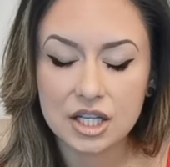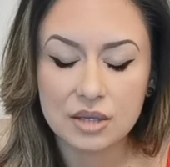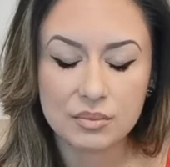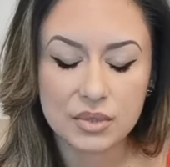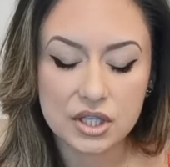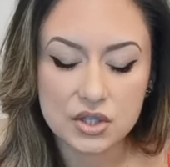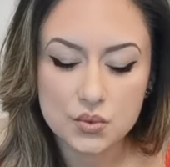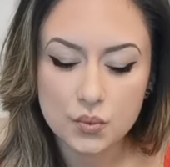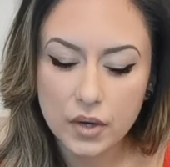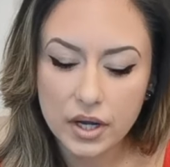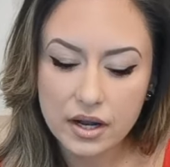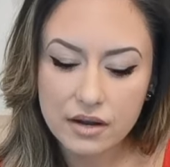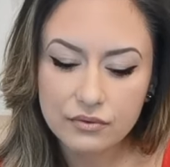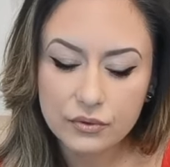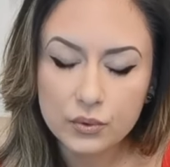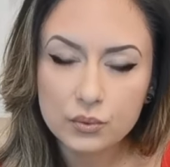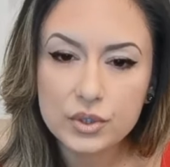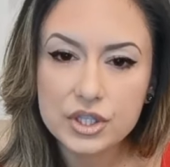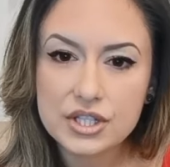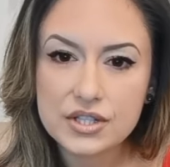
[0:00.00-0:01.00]
Because
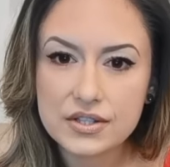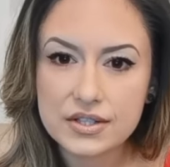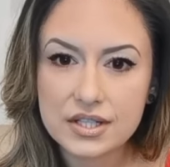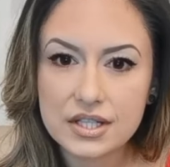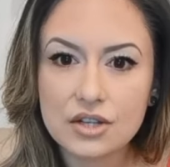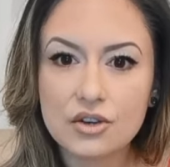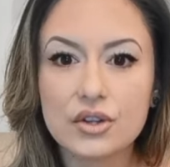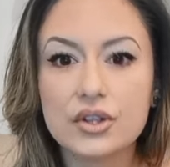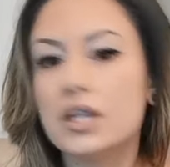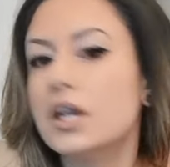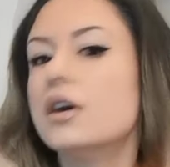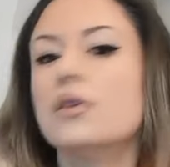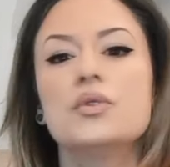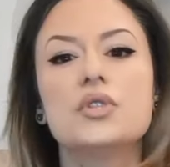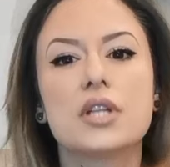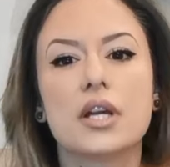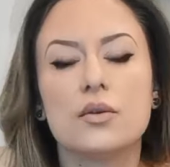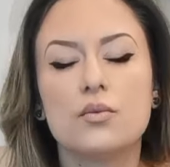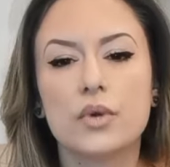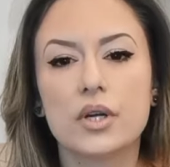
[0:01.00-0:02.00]
whatever we see on the
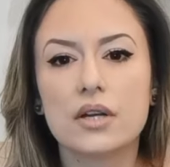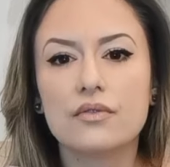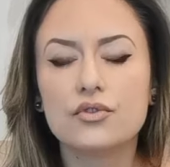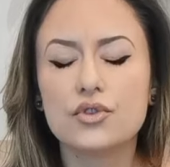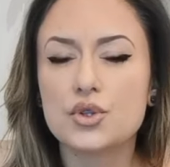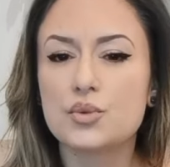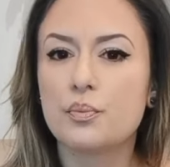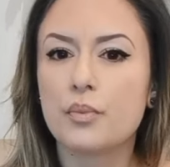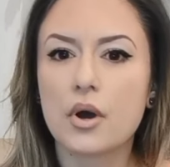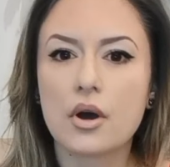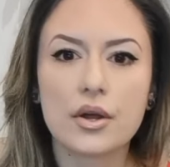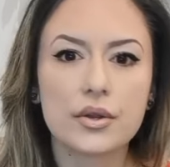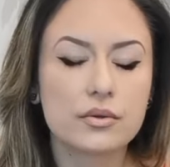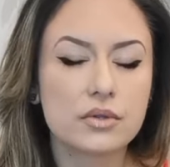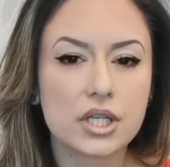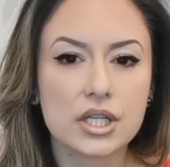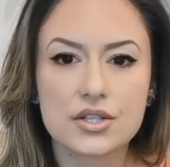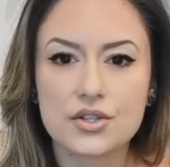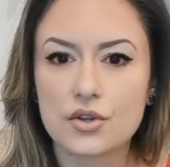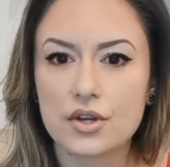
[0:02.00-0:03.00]
outside, whatever's
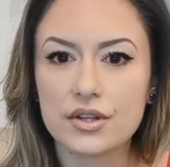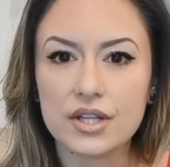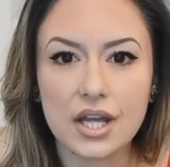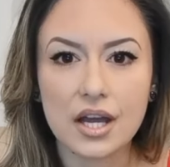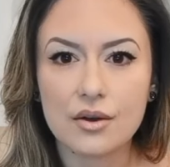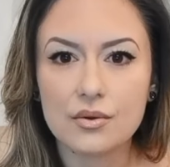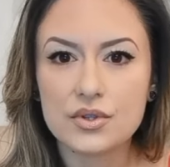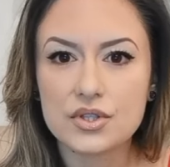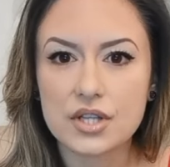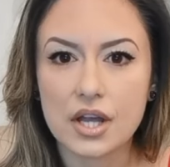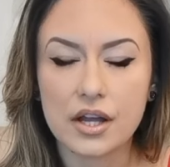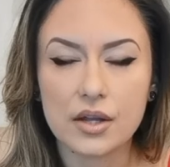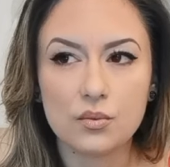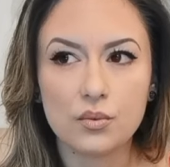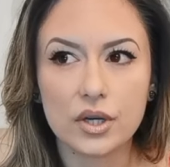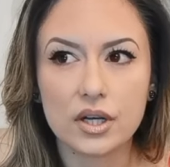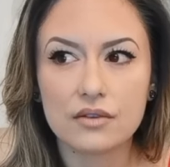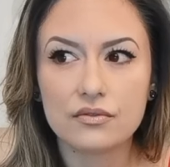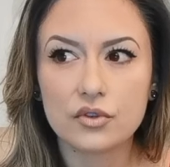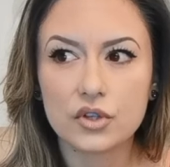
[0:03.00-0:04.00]
bothering us on the outside,
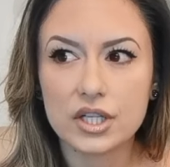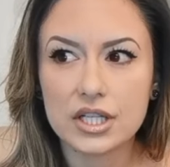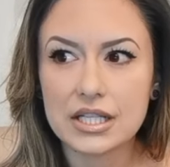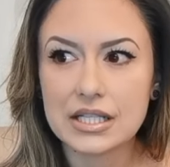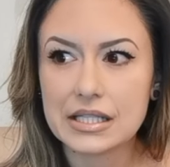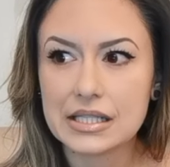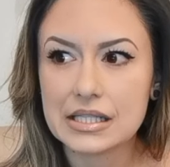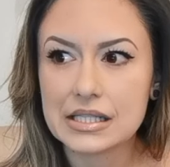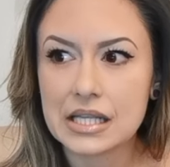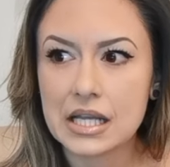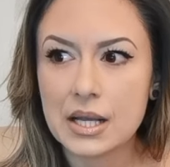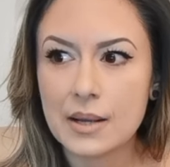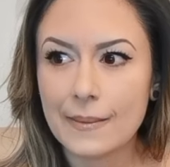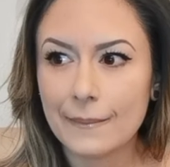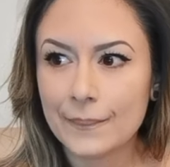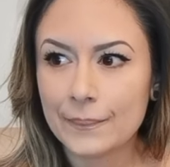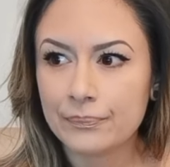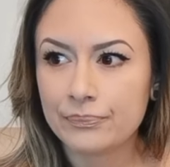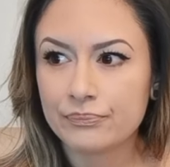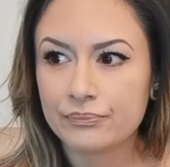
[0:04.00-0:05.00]
whatever is,
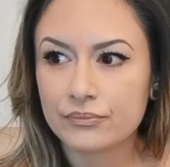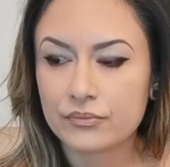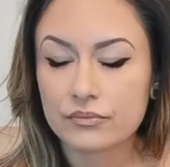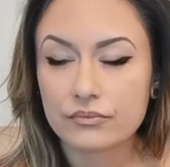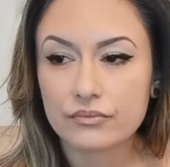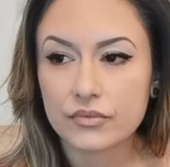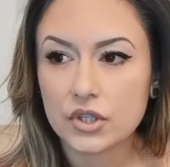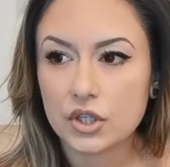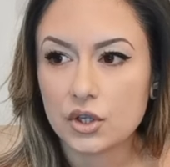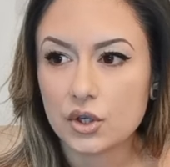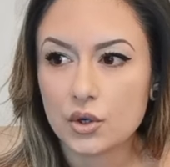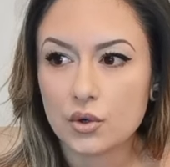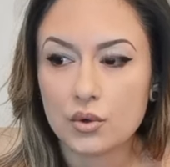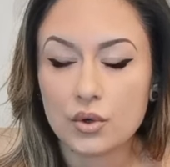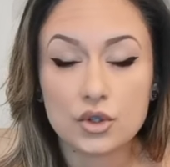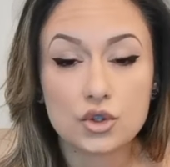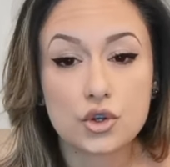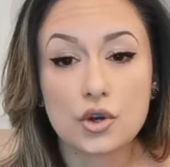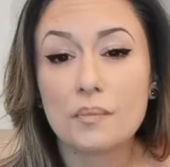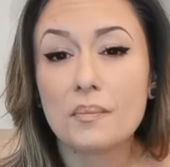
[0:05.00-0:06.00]
you know,
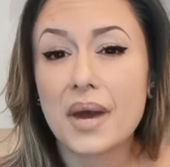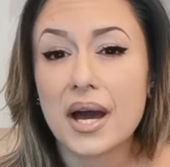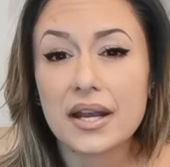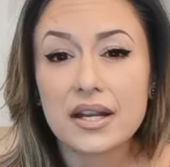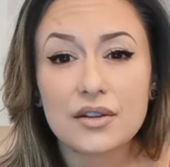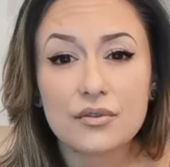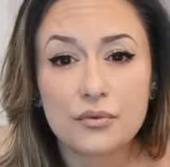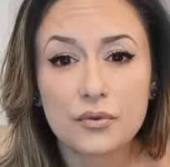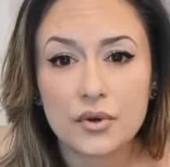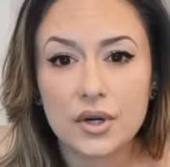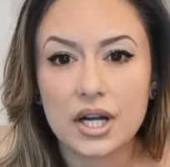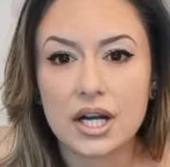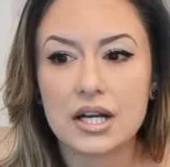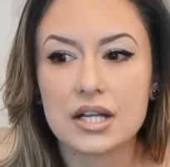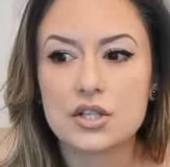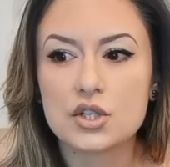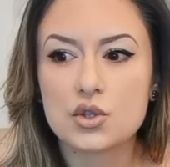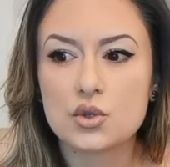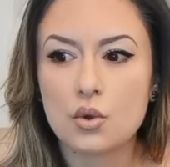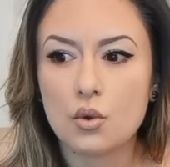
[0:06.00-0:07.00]
traumatic for
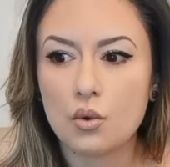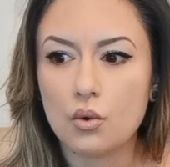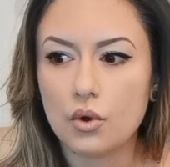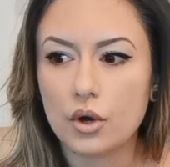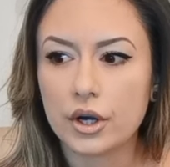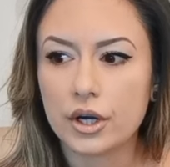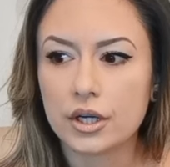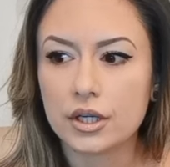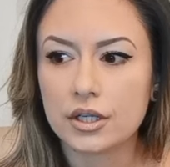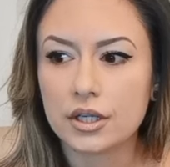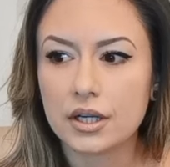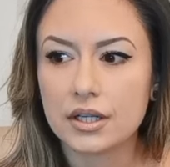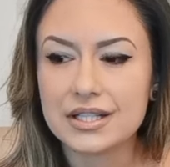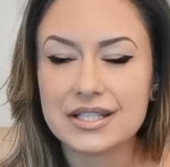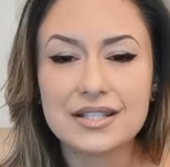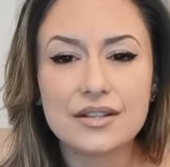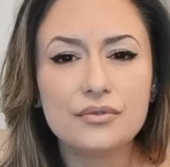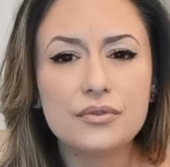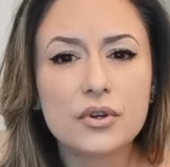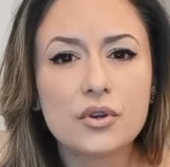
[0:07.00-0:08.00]
us or
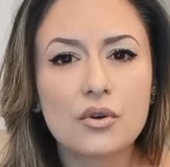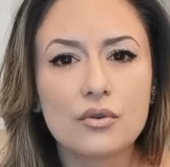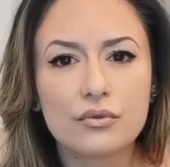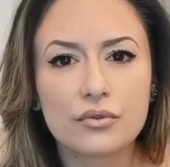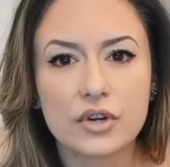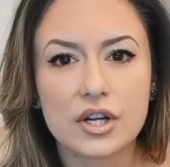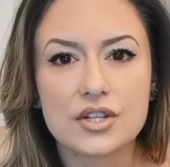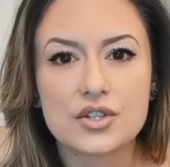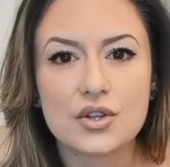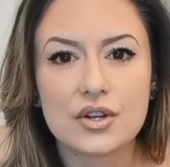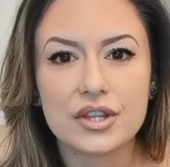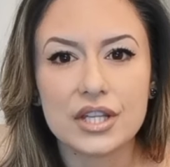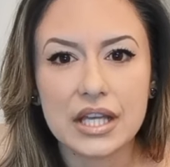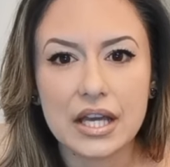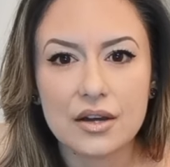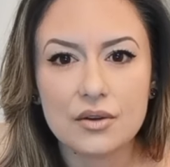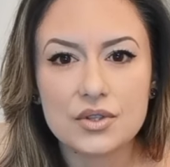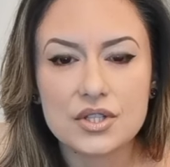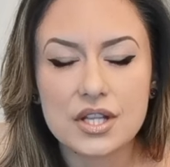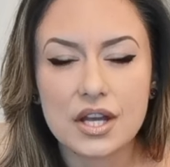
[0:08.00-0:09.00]
difficult for us on the
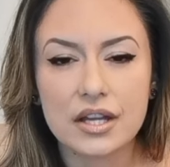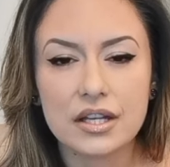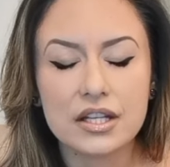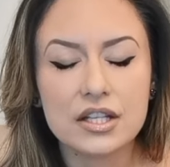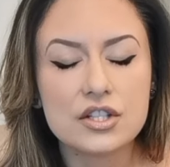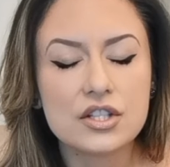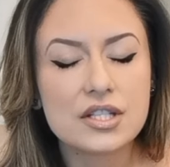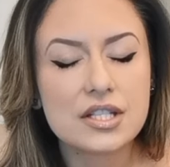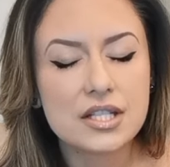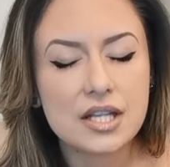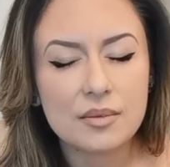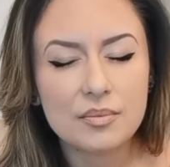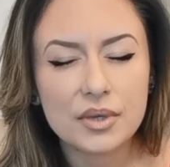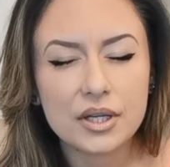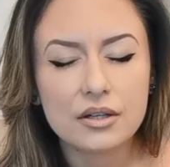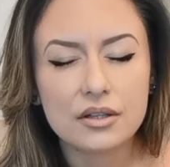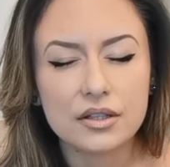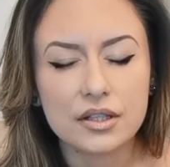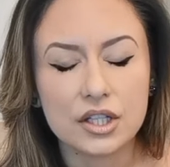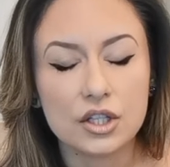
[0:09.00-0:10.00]
outside, is
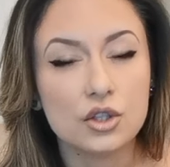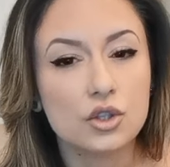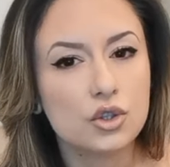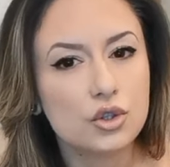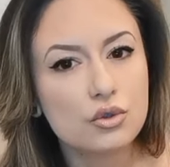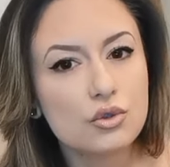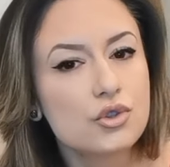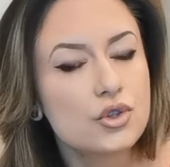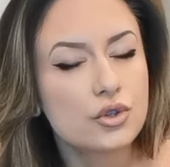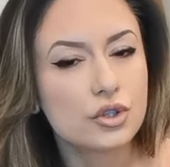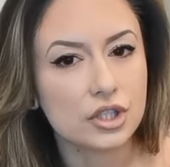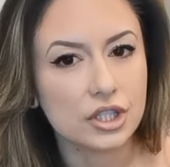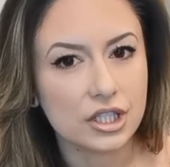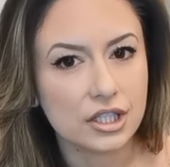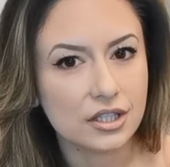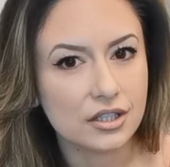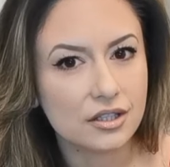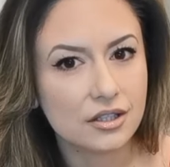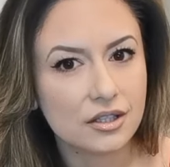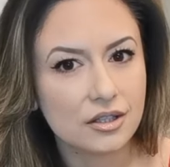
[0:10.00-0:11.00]
typically,
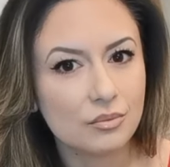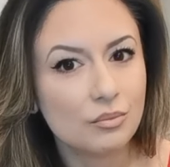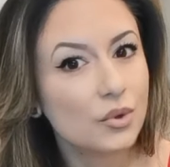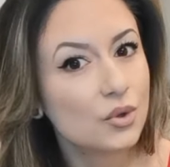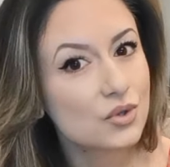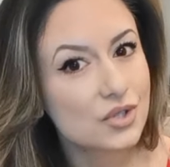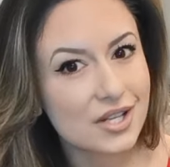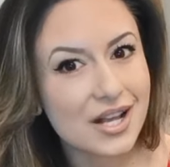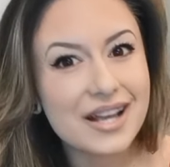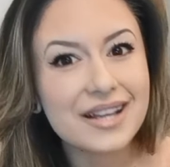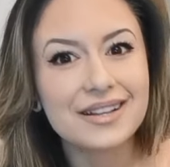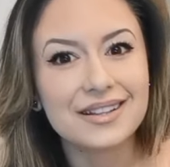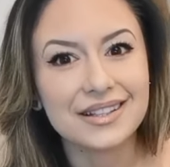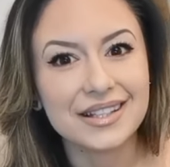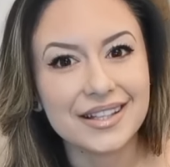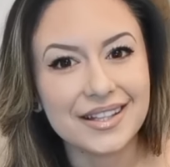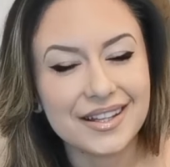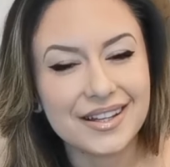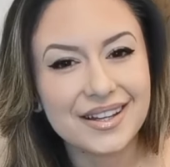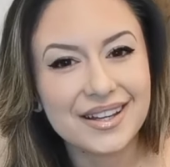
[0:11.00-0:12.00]
usually, most
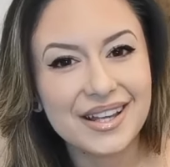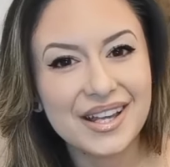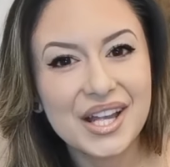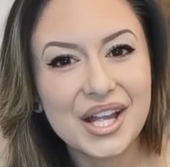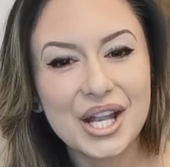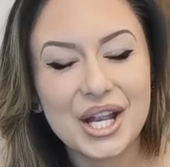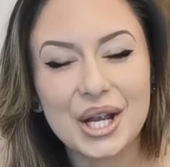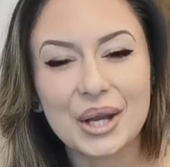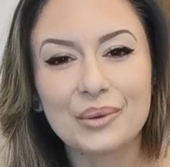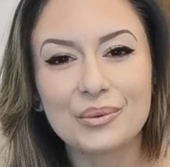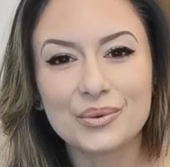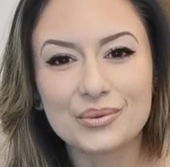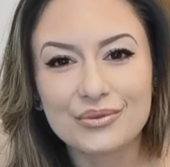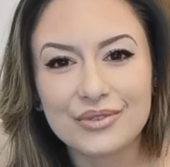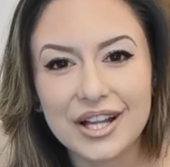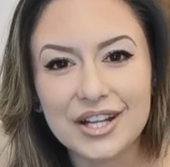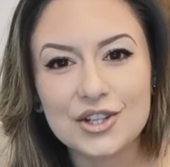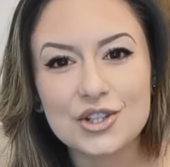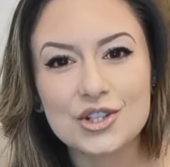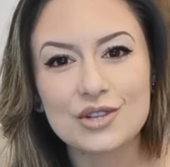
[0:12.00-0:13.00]
likely, a
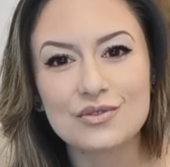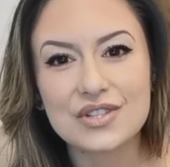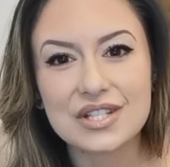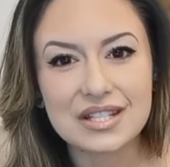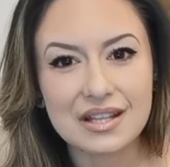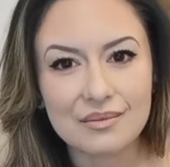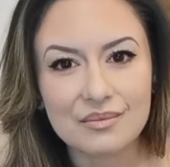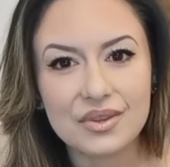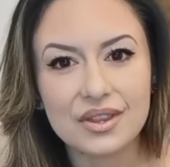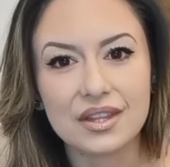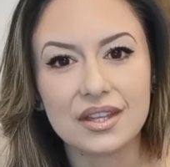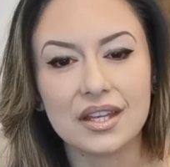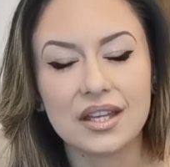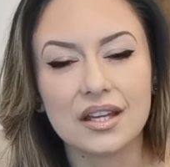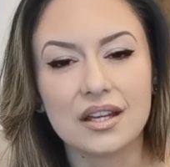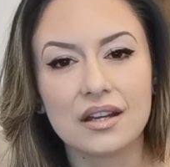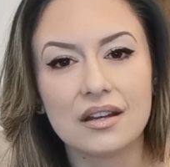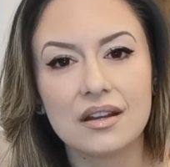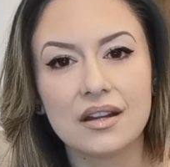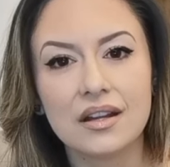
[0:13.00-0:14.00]
reflection of
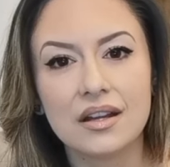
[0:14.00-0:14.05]
something